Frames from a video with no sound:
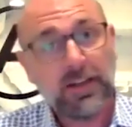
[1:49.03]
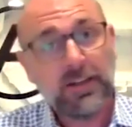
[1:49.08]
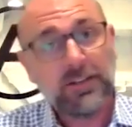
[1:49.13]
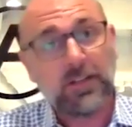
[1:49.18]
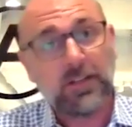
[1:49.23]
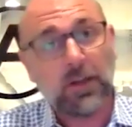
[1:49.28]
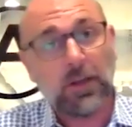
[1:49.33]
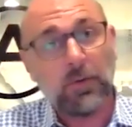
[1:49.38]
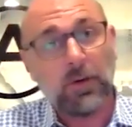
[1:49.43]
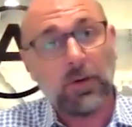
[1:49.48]

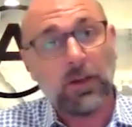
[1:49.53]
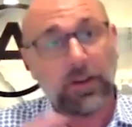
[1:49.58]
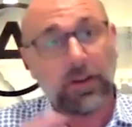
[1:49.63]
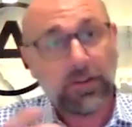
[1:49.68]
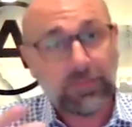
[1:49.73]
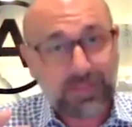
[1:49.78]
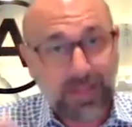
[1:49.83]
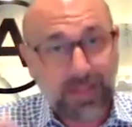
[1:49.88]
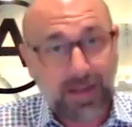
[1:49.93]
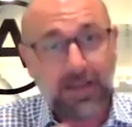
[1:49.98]
So a lot
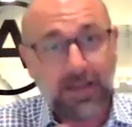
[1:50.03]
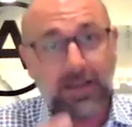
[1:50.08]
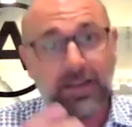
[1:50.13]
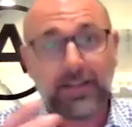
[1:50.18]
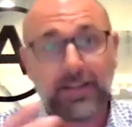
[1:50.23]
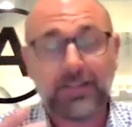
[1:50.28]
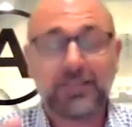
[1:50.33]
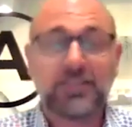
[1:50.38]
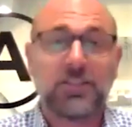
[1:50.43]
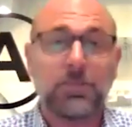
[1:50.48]
of data
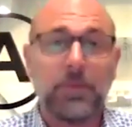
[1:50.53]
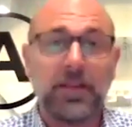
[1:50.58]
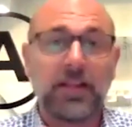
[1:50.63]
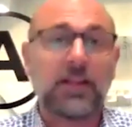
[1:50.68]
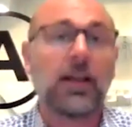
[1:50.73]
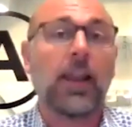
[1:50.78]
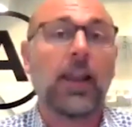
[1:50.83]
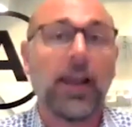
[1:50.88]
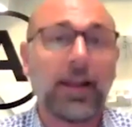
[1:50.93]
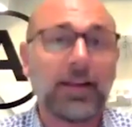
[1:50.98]
needs to be
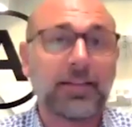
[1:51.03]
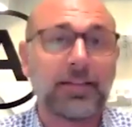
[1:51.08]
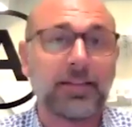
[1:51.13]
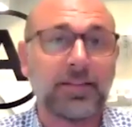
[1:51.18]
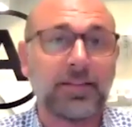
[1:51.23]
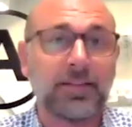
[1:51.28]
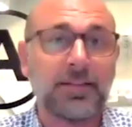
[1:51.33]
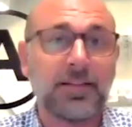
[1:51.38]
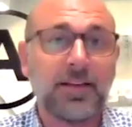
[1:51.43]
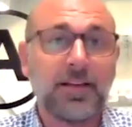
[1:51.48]

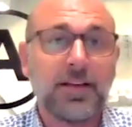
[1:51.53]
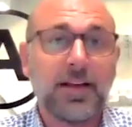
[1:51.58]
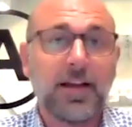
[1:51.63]
collected